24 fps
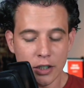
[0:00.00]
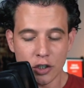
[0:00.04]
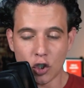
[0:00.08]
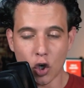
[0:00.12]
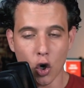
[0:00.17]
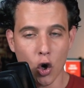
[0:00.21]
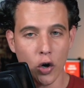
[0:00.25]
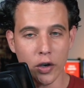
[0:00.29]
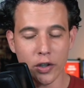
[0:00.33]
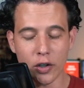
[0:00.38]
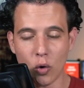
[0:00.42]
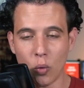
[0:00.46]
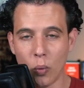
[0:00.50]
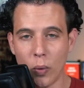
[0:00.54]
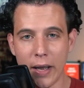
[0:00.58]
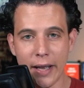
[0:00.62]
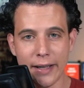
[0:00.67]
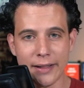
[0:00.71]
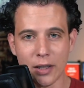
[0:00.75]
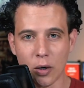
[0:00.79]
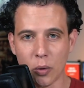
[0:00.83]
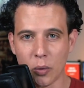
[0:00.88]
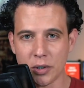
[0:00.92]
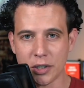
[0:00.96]
During the
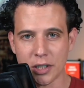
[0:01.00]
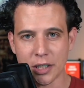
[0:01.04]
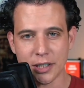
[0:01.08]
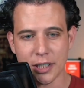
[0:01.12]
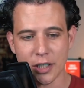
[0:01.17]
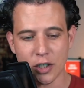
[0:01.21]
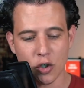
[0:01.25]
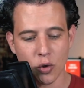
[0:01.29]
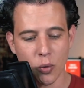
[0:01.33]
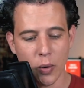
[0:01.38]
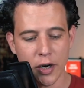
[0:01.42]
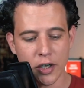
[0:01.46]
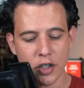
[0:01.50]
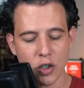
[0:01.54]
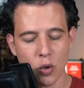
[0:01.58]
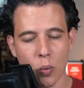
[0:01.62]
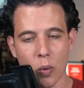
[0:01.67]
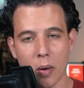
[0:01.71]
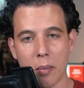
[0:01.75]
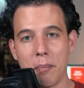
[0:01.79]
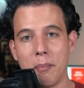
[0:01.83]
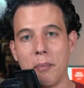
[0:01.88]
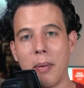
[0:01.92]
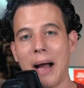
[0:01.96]
week, there was a situation
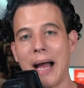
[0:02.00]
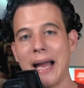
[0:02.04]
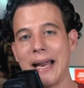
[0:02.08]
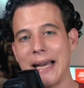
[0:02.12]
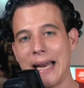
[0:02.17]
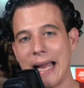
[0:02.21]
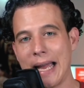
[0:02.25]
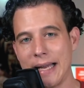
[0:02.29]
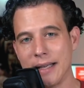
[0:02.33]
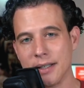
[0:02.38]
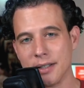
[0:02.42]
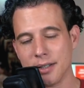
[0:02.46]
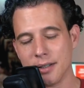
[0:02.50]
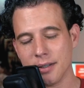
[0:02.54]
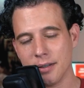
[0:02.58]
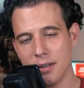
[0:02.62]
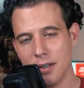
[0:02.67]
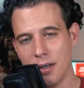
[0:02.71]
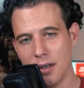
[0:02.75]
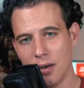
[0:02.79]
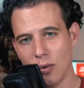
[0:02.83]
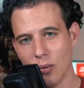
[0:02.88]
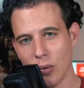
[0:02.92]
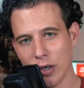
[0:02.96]
where Binance,
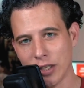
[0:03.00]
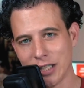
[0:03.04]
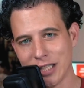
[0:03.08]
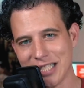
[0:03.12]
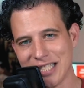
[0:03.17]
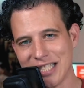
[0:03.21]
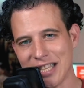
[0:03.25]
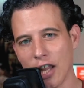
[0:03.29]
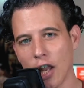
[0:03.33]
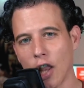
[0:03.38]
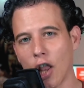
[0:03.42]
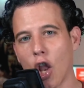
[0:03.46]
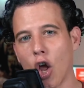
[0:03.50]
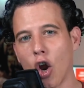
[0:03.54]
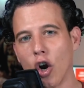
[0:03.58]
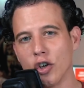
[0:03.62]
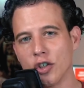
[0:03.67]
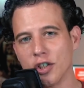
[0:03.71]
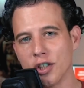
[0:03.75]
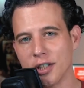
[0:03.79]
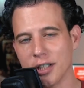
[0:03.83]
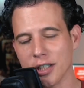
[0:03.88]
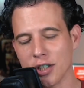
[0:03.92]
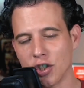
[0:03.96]
which is the
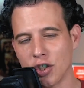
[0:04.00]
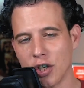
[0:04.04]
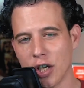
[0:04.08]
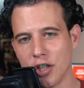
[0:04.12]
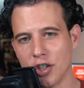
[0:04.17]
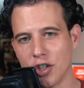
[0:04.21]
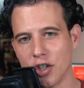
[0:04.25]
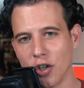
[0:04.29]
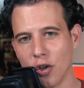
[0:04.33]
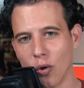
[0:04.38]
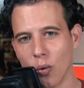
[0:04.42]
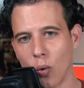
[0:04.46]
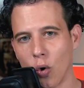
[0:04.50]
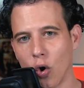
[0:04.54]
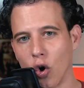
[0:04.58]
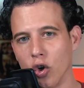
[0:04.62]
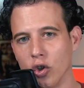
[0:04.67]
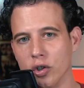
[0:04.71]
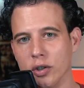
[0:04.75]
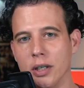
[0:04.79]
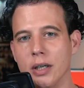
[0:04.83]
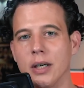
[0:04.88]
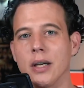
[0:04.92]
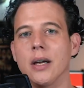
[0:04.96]
largest exchange in the
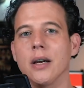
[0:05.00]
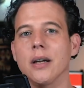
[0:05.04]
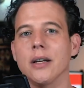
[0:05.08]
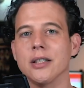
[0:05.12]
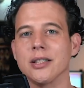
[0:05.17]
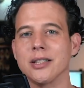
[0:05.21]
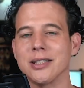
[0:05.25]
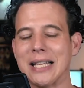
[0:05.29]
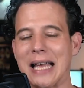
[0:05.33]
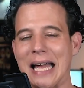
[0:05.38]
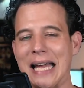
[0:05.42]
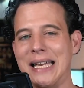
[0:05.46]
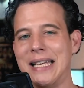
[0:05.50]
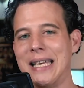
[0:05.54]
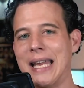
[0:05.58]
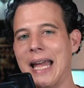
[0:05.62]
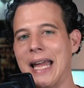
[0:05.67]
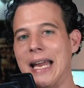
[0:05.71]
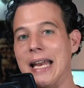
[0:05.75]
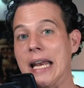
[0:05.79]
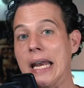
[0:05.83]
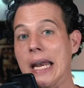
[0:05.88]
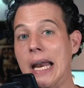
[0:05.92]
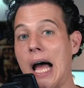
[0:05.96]
world, signed
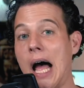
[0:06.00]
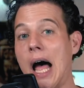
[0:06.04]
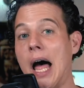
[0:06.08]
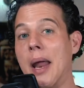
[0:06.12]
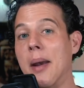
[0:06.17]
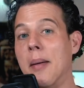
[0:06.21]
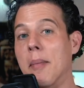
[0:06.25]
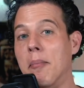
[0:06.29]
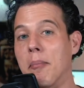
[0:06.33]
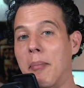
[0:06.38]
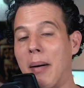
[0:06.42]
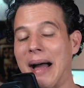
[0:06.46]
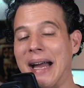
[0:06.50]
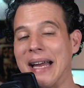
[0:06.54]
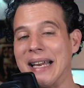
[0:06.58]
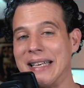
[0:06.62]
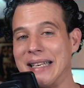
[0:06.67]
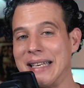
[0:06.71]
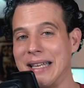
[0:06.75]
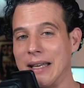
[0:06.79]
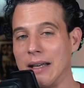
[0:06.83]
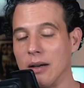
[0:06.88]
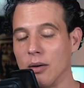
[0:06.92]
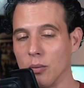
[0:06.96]
a
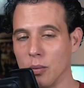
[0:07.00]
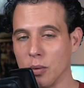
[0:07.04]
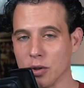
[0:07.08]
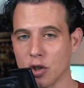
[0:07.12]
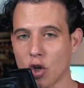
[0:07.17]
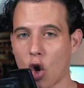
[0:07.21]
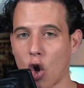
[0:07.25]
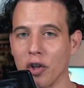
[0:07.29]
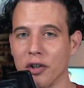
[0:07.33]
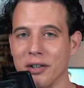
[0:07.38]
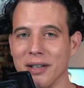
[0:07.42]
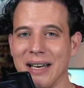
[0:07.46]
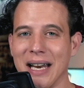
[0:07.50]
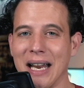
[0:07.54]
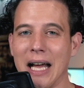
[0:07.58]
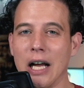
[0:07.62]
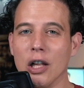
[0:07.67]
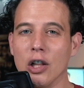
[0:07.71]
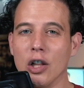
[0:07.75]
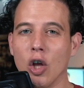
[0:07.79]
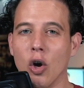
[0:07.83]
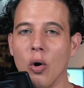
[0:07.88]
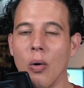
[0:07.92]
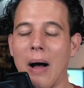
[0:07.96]
non-binding, what's called an
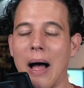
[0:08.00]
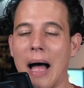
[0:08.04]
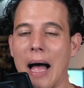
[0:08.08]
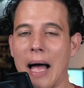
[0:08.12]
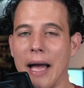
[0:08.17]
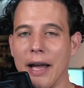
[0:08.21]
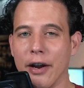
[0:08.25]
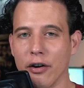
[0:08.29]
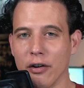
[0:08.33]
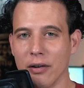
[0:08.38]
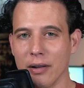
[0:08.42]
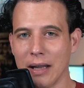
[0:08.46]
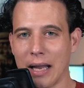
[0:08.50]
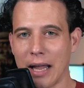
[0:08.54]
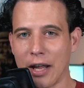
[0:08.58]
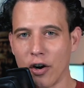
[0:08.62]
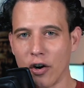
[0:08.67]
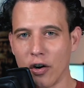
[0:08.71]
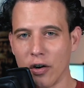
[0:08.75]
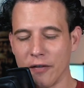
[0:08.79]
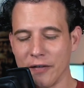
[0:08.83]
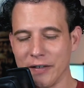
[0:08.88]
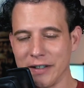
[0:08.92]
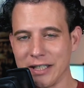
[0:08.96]
LOI, or
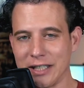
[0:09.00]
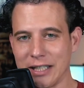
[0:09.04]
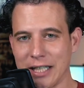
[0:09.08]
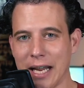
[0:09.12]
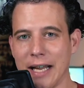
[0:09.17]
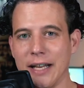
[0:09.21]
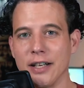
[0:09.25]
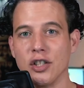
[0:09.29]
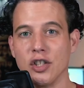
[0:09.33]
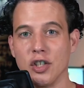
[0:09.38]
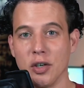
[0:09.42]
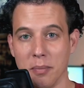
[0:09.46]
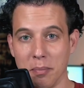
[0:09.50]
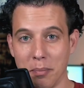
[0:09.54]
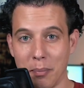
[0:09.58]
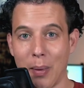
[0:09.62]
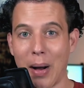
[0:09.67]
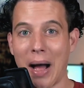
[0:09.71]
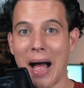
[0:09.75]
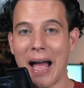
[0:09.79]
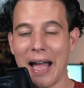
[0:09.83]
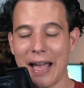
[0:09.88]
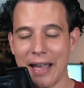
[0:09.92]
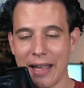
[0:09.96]
letter of intent, to
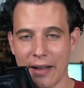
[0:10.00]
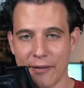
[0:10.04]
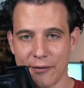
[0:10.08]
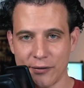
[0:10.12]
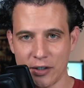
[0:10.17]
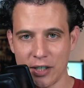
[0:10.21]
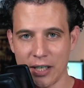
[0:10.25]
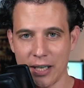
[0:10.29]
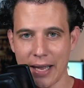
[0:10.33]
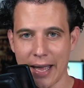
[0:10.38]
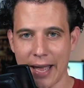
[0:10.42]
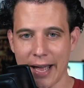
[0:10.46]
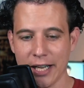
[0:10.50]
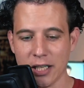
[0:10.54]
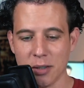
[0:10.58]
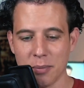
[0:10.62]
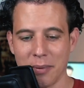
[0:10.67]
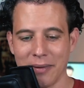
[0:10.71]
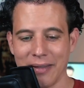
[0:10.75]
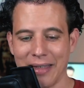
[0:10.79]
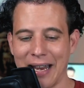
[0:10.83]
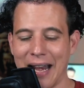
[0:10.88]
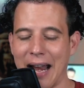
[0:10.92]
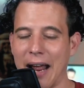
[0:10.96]
buy FTX.
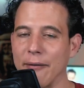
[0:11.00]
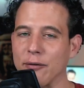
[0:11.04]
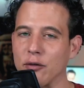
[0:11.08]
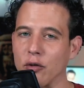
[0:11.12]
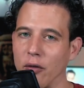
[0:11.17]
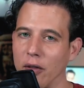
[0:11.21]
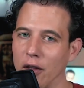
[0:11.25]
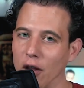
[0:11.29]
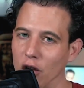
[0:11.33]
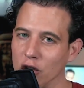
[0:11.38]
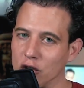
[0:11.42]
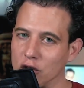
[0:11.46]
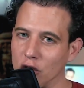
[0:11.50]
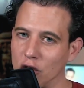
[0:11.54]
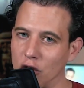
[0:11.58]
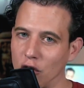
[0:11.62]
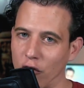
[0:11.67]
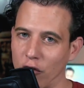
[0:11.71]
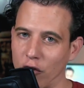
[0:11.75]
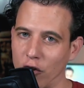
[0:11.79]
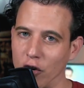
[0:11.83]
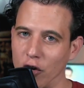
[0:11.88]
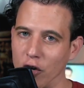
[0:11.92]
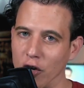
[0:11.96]
But then after they looked under
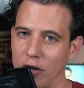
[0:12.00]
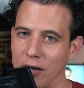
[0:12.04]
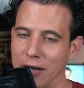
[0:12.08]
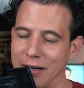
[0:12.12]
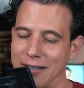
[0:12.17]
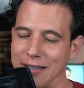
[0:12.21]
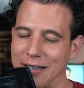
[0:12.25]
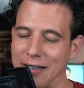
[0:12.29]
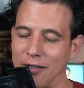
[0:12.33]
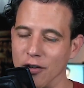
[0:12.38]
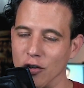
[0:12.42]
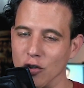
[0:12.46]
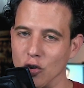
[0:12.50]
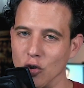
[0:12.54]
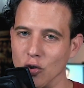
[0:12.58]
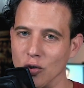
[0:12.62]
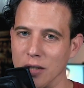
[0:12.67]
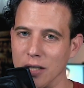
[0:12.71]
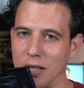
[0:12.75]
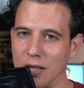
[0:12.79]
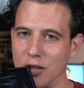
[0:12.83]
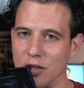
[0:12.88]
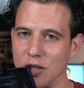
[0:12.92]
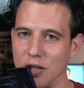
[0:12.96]
the hood and did their due
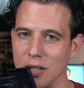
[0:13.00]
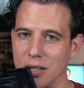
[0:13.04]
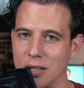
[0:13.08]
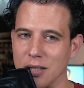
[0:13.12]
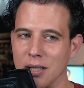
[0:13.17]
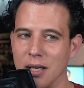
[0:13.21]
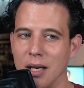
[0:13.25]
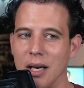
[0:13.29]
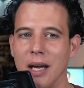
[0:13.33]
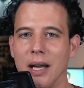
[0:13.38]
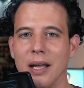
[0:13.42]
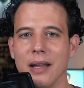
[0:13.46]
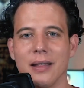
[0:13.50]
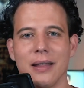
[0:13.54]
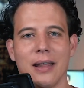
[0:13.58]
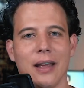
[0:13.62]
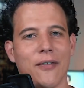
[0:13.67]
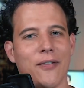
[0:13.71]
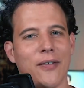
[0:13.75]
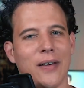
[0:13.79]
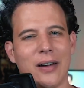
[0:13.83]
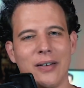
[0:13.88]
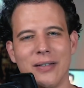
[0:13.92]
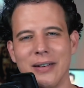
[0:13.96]
diligence, they
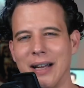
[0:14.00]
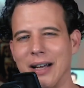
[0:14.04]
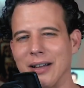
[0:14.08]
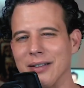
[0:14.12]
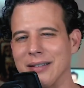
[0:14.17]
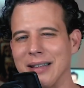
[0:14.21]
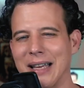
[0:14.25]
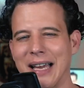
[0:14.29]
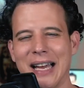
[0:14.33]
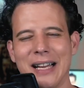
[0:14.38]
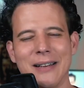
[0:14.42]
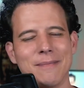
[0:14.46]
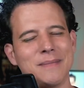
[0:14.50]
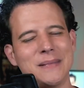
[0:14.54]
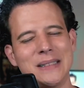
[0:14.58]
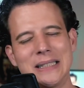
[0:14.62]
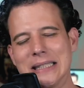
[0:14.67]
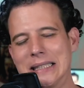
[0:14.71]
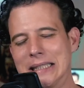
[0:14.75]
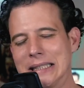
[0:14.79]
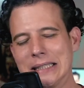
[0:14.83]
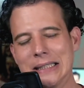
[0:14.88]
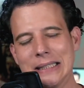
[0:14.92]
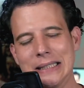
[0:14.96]
found out that
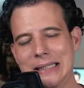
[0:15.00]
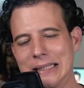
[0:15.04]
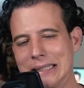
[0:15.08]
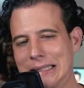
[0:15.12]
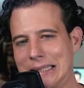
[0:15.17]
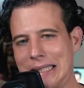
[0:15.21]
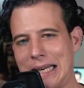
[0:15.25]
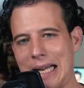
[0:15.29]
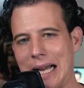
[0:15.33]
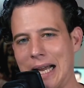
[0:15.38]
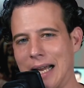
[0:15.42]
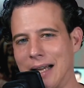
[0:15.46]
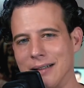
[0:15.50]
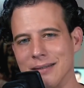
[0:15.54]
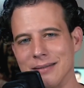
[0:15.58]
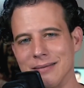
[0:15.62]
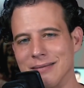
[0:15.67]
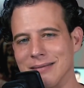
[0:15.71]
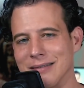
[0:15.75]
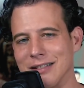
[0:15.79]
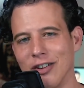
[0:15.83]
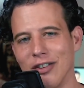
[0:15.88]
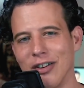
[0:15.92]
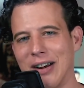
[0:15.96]

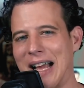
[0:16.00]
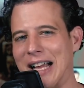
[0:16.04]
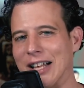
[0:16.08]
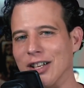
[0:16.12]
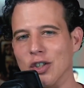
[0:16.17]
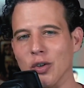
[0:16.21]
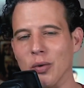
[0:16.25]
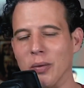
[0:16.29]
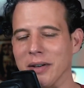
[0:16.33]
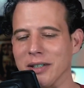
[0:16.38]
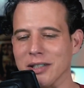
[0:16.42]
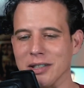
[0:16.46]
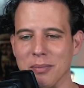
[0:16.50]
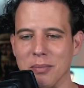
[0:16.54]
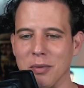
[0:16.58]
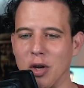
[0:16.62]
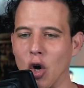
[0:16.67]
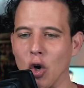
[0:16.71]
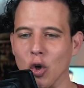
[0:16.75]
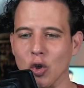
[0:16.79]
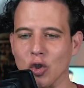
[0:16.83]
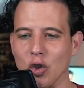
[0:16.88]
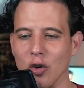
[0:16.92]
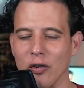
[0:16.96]
they're not doing some
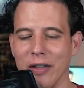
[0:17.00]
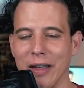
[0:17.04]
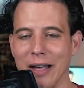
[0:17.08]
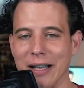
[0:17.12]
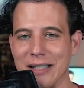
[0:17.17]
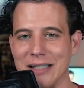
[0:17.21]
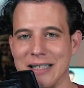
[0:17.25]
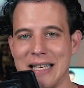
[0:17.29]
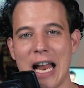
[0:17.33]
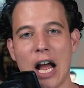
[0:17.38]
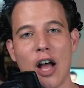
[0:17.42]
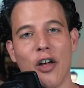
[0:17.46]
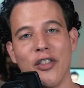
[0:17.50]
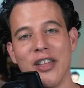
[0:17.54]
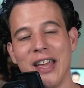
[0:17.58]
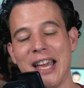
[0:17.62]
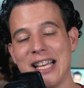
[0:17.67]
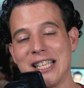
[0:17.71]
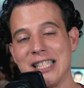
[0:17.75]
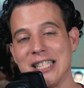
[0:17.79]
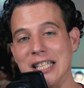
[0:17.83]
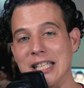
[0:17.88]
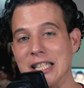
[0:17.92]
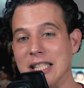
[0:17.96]
kosher things. Now
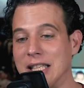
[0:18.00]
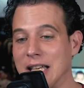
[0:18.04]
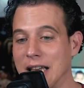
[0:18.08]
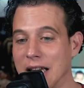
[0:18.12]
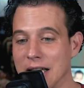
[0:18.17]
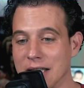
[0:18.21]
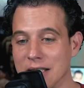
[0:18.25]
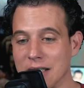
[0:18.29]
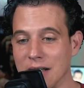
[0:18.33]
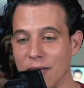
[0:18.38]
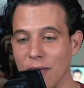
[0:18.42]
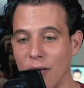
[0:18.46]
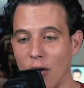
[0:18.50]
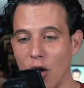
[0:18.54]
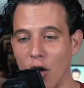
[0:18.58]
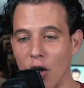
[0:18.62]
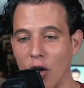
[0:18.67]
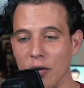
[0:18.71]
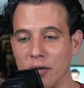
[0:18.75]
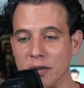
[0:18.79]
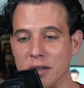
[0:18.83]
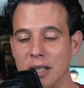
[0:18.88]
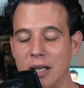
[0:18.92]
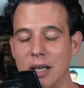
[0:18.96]
the SEC is
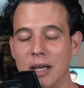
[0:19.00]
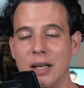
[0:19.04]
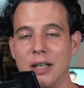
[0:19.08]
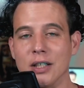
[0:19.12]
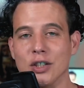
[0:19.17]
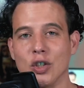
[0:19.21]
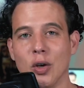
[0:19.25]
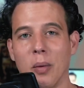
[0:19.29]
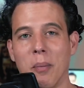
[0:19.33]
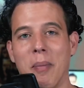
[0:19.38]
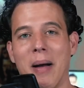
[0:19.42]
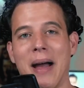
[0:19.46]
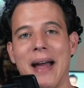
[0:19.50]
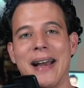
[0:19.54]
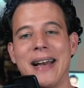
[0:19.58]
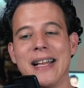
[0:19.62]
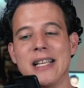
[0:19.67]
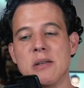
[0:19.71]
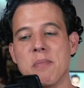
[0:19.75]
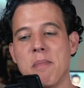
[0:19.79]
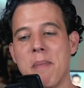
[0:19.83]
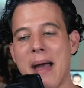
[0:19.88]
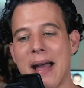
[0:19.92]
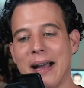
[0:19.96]
involved, so
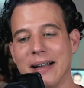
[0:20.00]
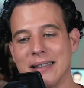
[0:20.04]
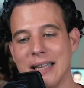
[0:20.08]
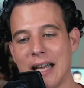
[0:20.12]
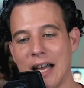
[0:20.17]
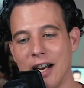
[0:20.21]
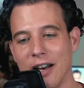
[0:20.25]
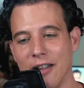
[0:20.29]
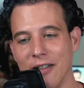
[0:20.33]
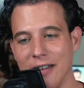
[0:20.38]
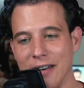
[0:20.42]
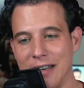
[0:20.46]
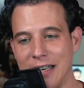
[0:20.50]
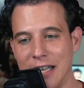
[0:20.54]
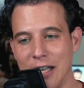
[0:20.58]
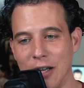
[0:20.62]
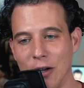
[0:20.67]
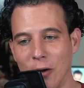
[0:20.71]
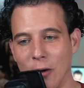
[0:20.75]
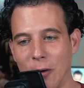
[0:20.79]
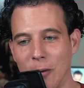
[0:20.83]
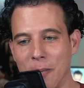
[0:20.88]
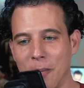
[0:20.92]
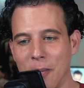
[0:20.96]
Binance backed out of the
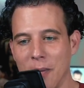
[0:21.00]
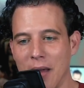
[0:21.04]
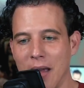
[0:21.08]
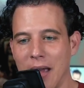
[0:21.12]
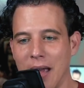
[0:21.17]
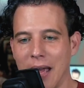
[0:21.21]
deal.